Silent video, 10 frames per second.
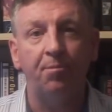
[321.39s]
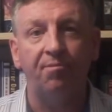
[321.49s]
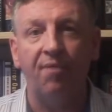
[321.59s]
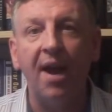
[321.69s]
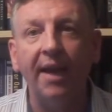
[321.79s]

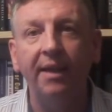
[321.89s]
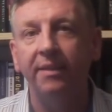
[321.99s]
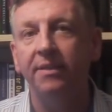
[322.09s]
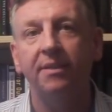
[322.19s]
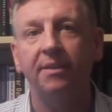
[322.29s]

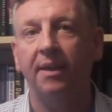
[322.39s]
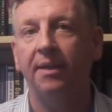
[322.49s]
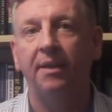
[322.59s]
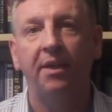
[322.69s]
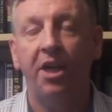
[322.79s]
violence,
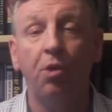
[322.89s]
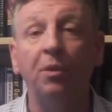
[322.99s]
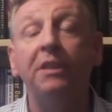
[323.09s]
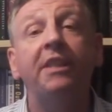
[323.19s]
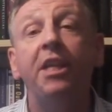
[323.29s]
that it
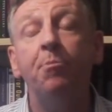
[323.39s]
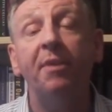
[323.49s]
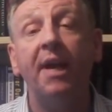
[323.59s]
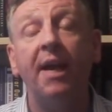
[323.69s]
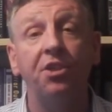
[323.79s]
will
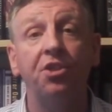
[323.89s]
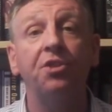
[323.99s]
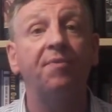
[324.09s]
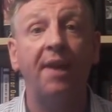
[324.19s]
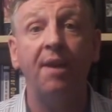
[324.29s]
demonize
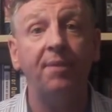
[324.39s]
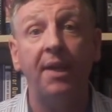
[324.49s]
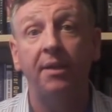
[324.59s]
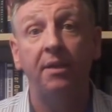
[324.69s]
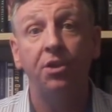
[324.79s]
us
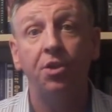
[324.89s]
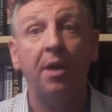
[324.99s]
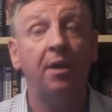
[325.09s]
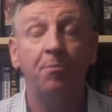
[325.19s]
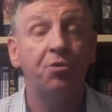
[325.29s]
forever.
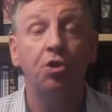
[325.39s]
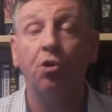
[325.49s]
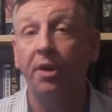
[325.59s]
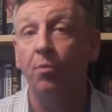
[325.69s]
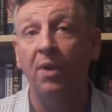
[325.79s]
I'm
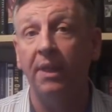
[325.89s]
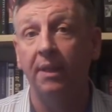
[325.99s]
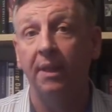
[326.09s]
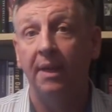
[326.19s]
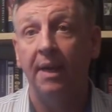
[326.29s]
sure it
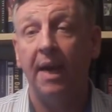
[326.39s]
will.